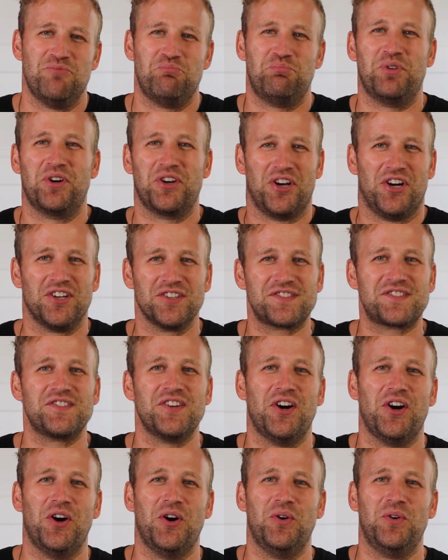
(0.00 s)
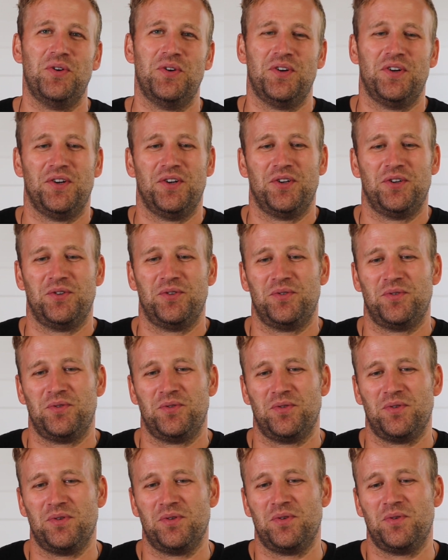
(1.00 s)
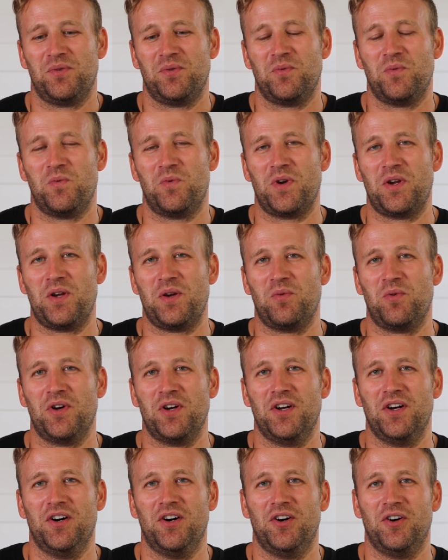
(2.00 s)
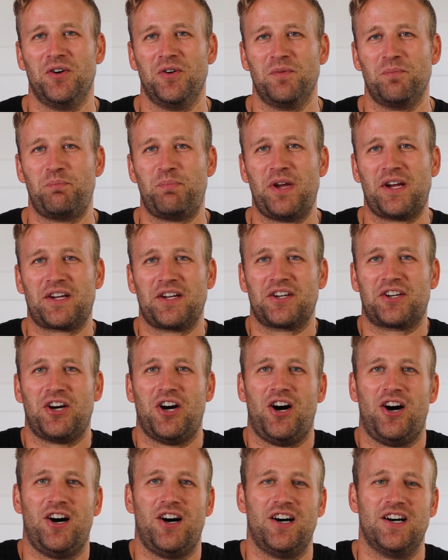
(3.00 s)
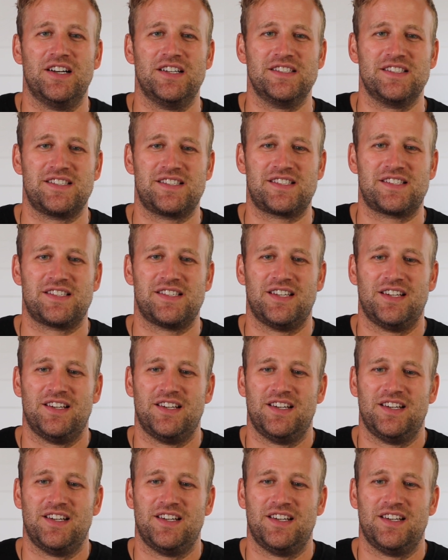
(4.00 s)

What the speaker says: But also, we will pick a cause